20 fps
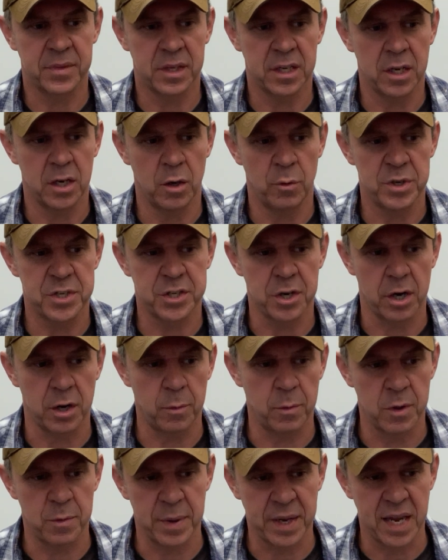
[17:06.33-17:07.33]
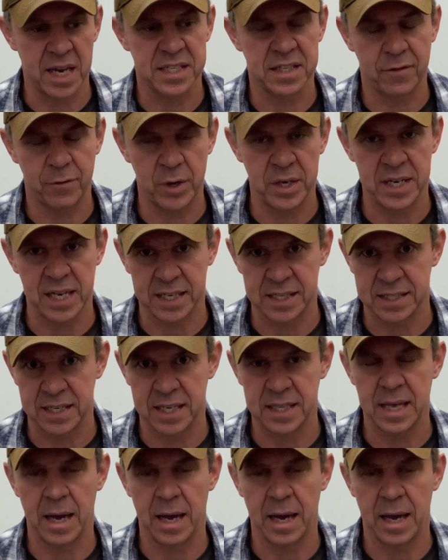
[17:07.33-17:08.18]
We started with Because of Winn-Dixie.